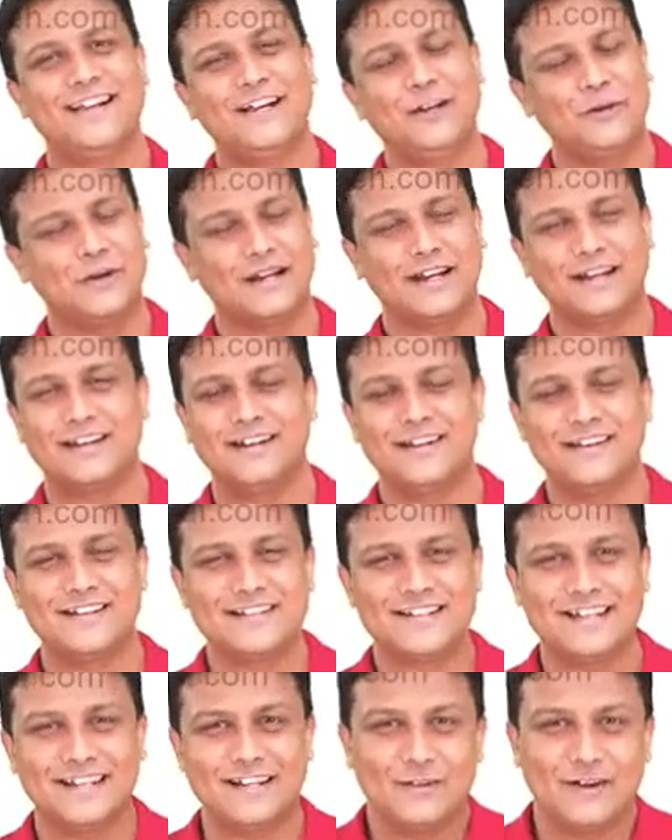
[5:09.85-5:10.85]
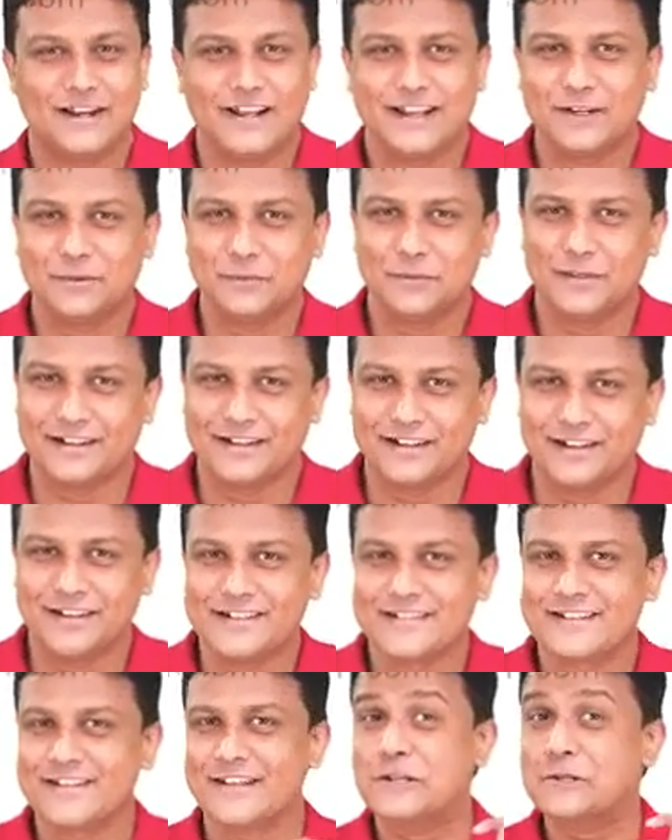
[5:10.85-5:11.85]
You can clearly see in our diagram there,
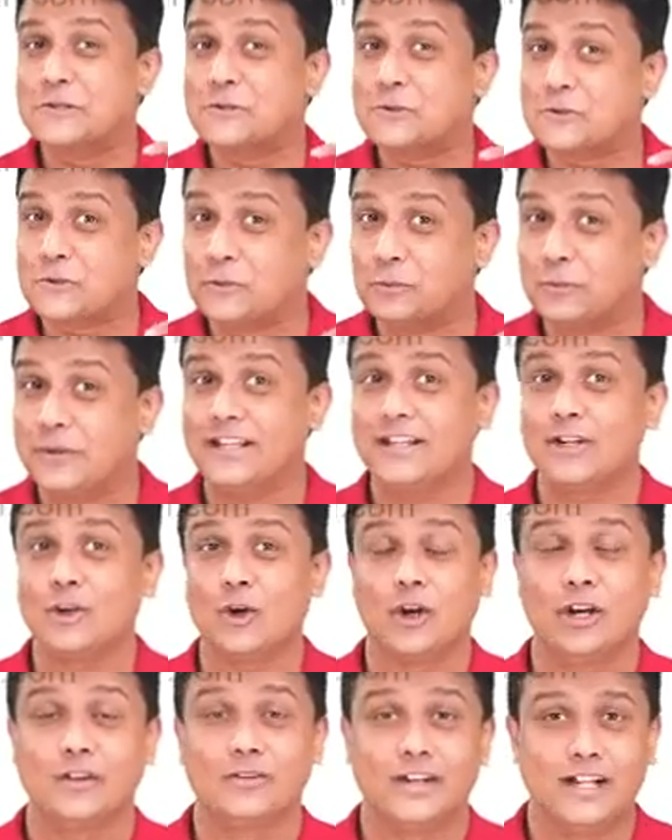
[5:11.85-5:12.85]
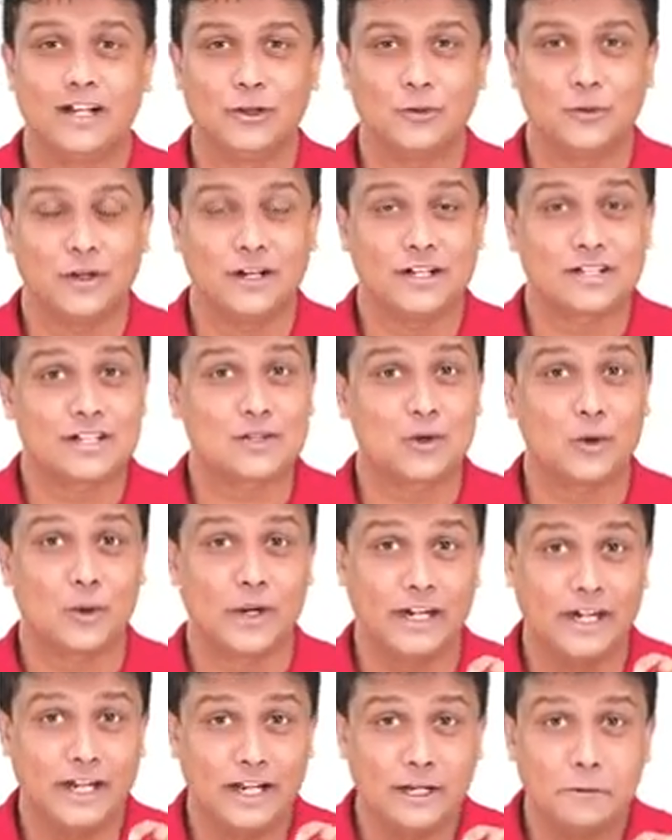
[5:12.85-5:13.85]
guys. Superior olivary nucleus is
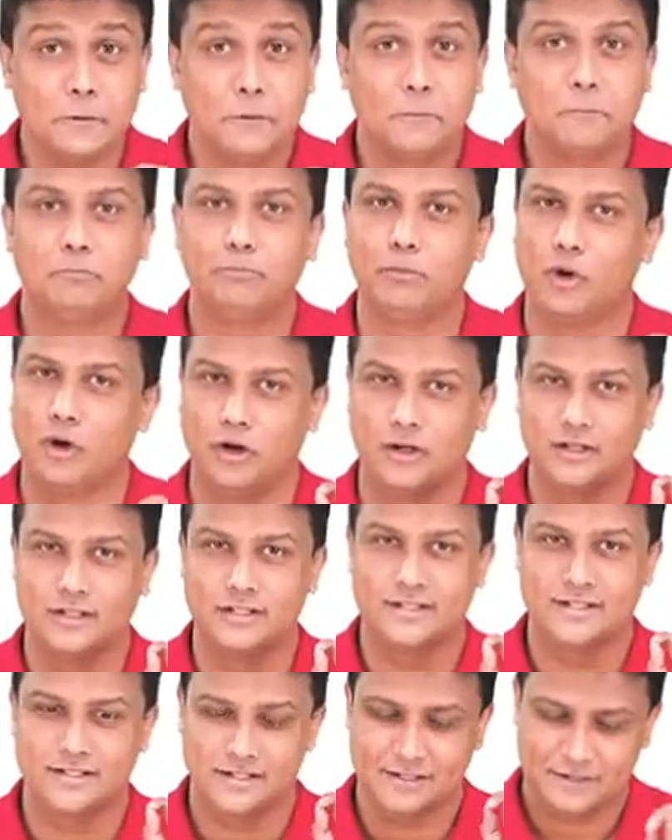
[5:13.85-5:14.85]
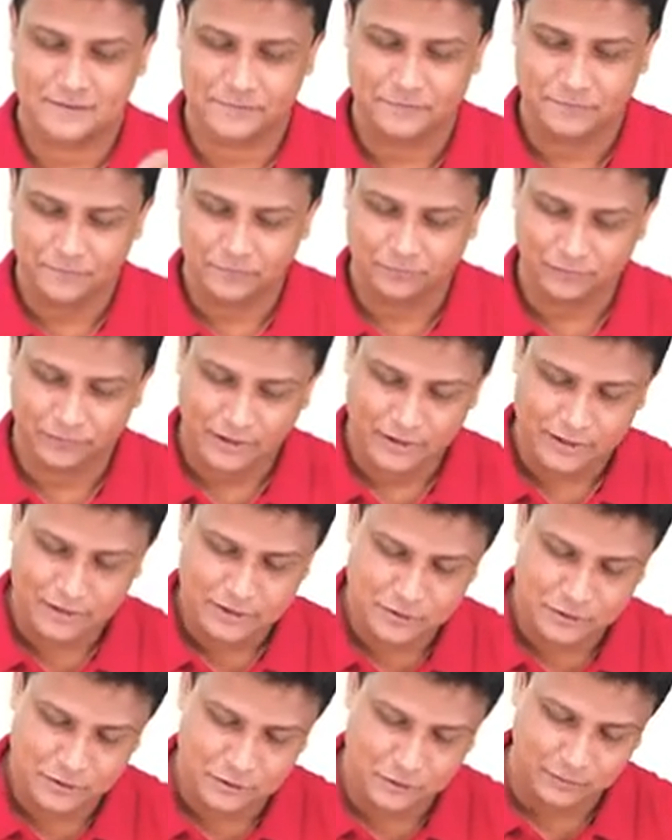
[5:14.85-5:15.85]
located in pons.
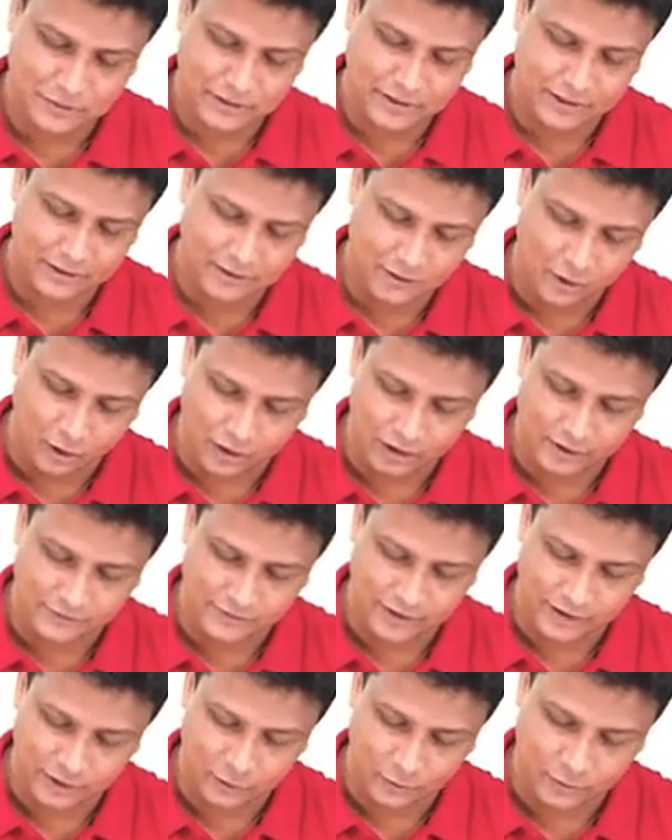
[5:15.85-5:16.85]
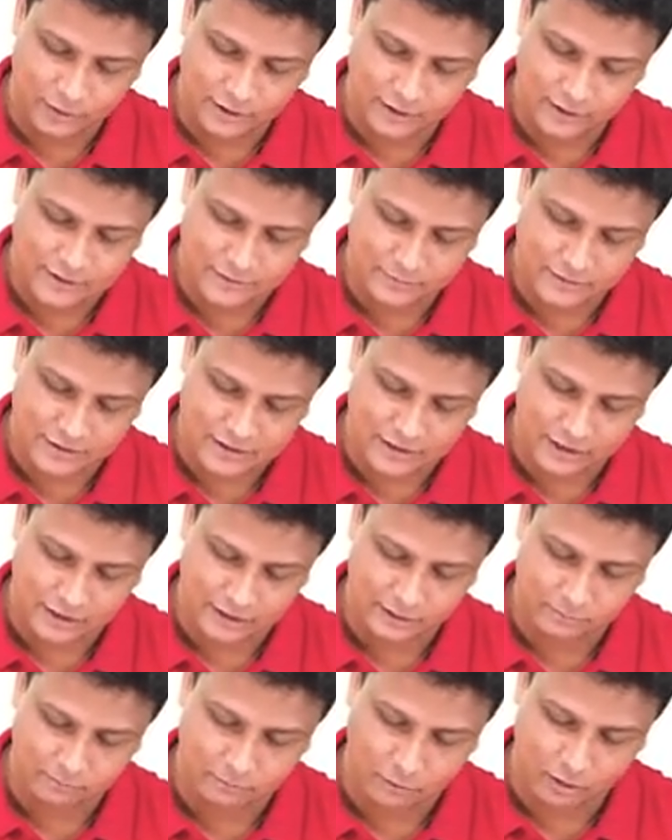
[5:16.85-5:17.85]
Superior olivary nucleus present in
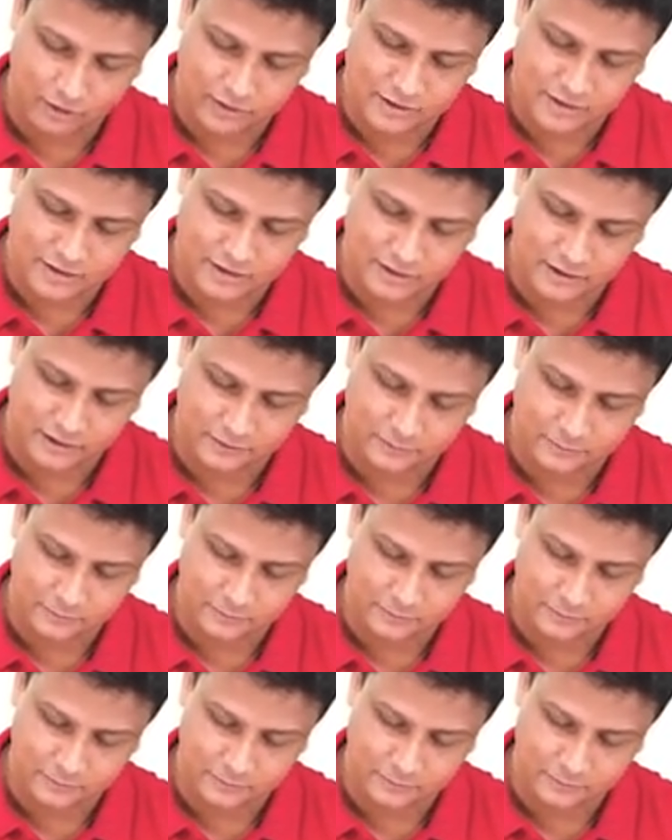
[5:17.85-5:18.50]
the pons there.